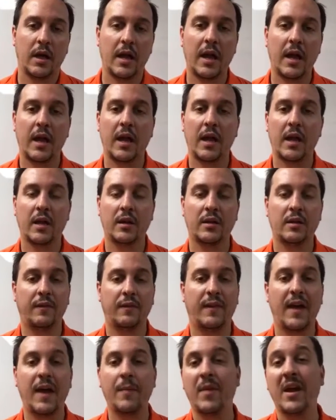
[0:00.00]
And
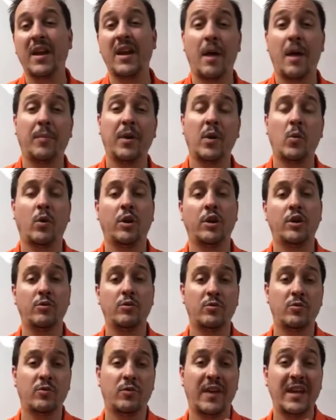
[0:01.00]
that might not be
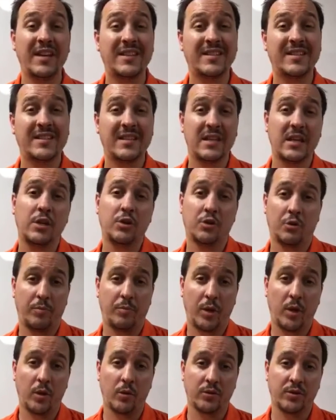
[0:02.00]
where they see your
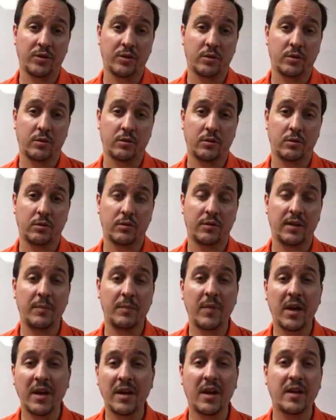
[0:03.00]
post. They
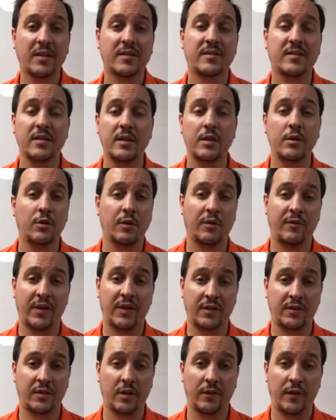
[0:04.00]
might not see your
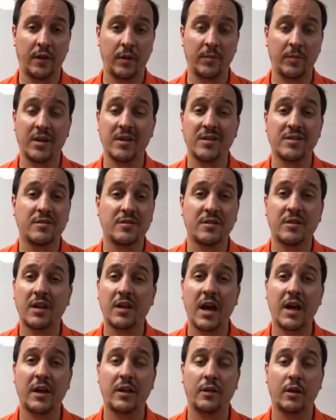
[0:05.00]
event on there because there's a
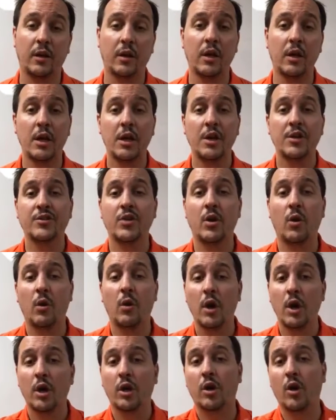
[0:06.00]
lot in there.
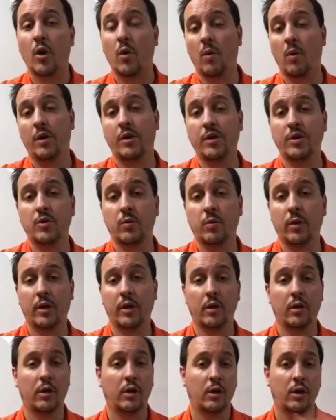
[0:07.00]
So go onto
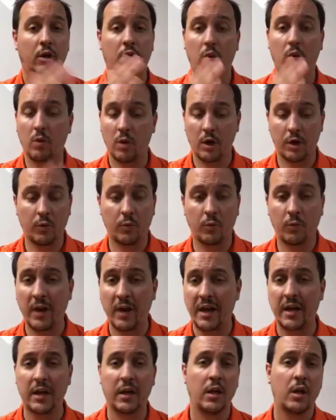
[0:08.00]
Twitter, go onto
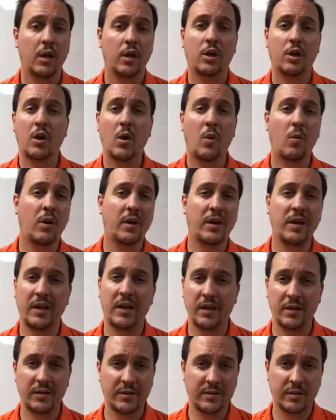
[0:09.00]
Reddit, go onto
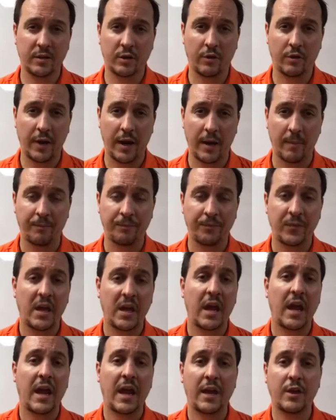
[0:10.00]
Instagram,
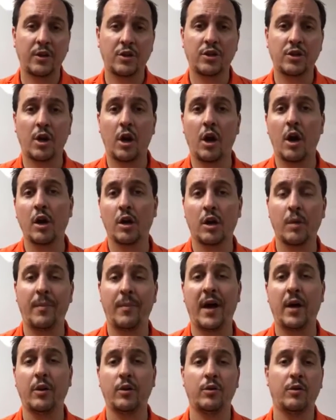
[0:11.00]
and talk
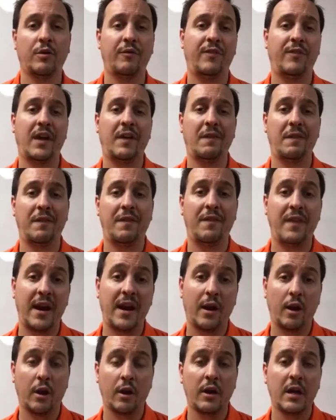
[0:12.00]
about your event
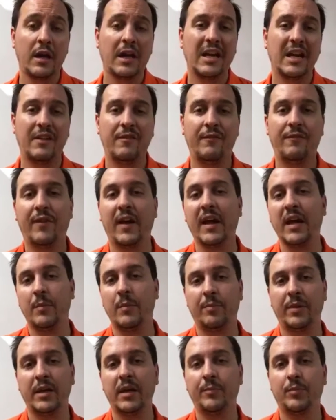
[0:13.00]
there.
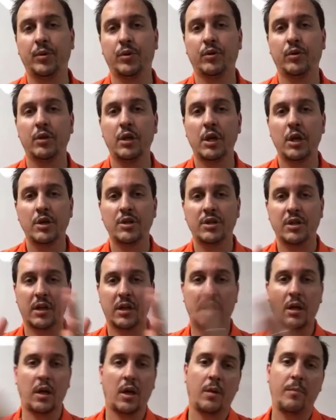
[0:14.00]
Invite people to
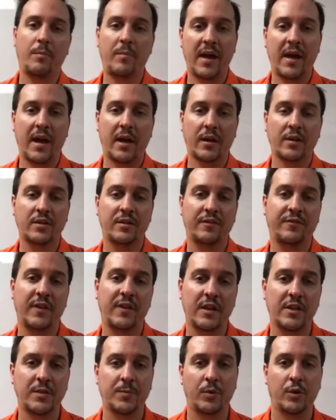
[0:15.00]
come back to
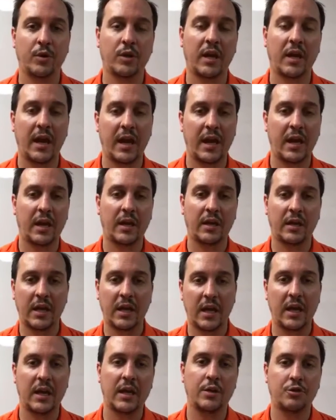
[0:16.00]
Facebook and
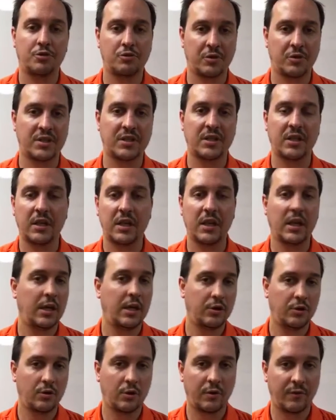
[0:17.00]
get interested
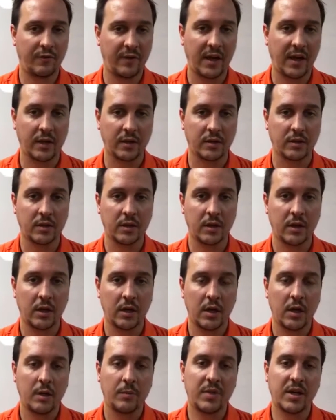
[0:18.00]
in your event.
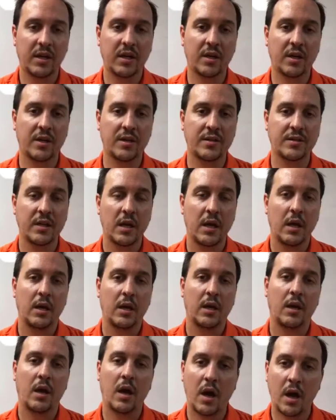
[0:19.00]
Because
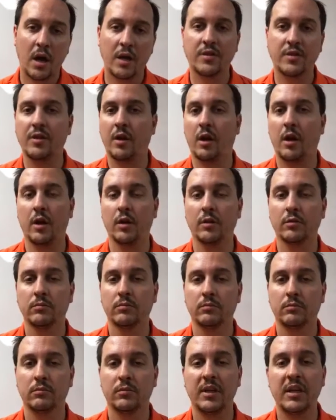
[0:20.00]
odds are,
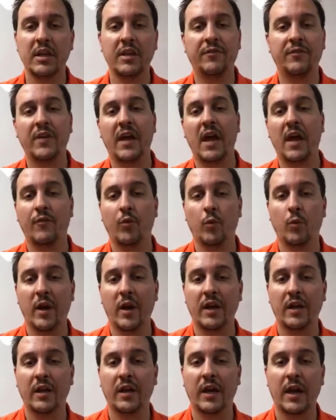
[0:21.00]
if they have a
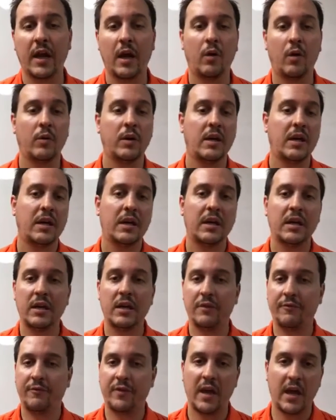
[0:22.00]
Reddit account,
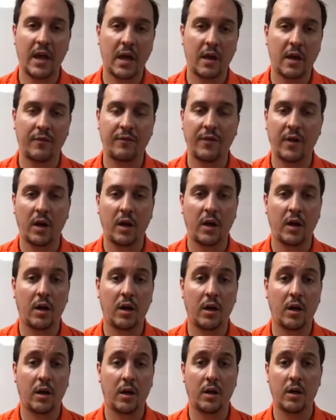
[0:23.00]
if they have
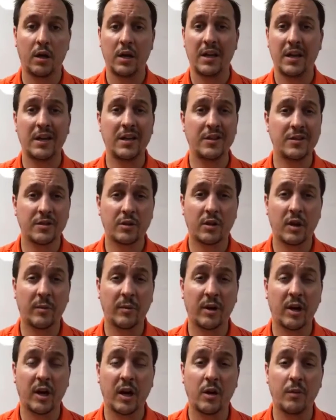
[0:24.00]
an Instagram
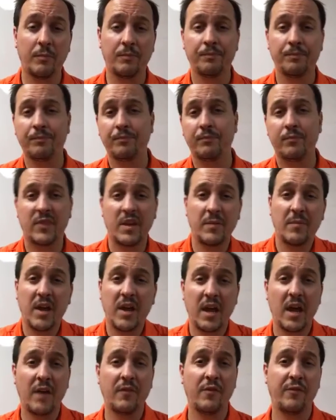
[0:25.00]
account, they
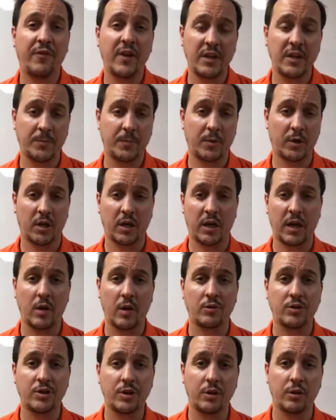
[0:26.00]
might have a Facebook
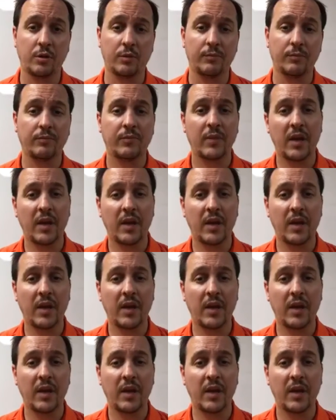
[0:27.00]
account too.